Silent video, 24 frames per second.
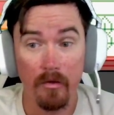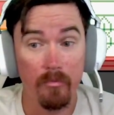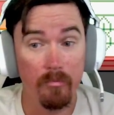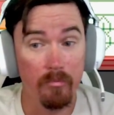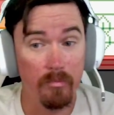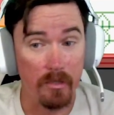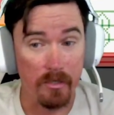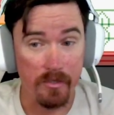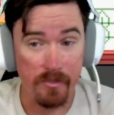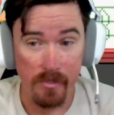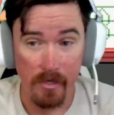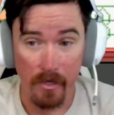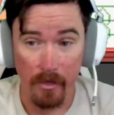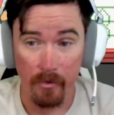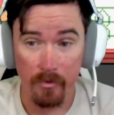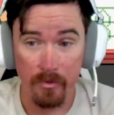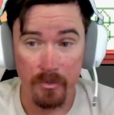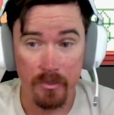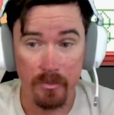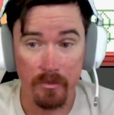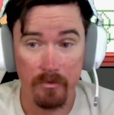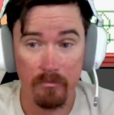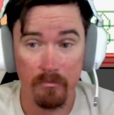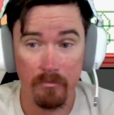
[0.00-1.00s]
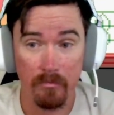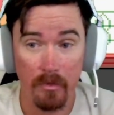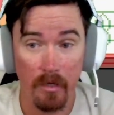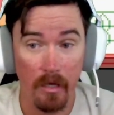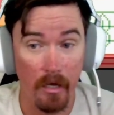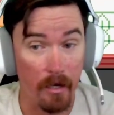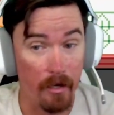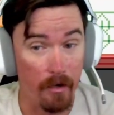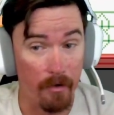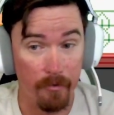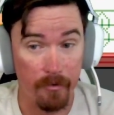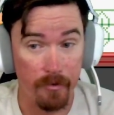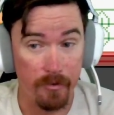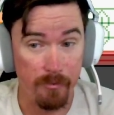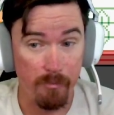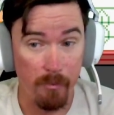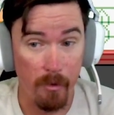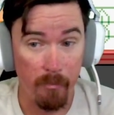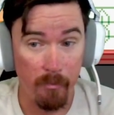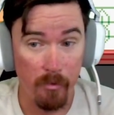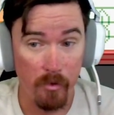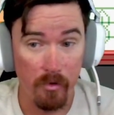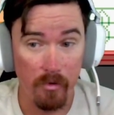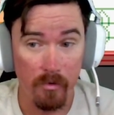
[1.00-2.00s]
play sound, hire this
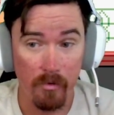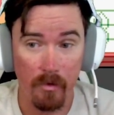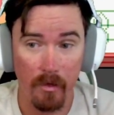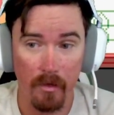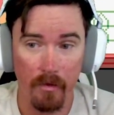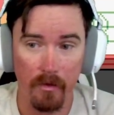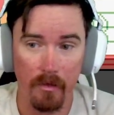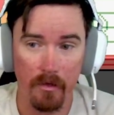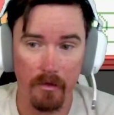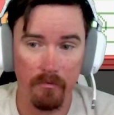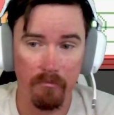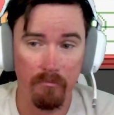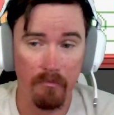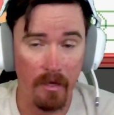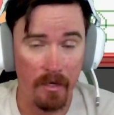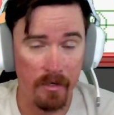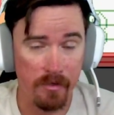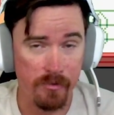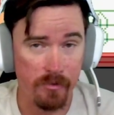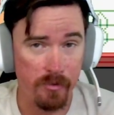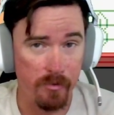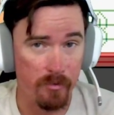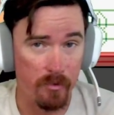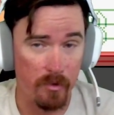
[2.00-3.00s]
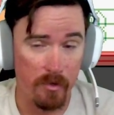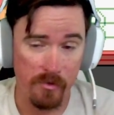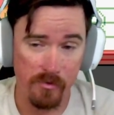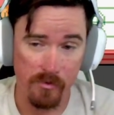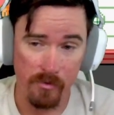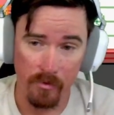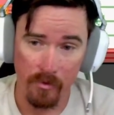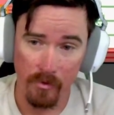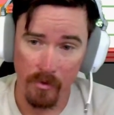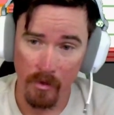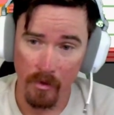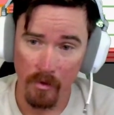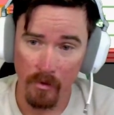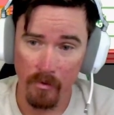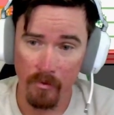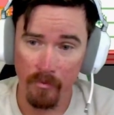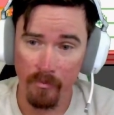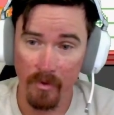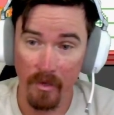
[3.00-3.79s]
member, and then ask you yes or no.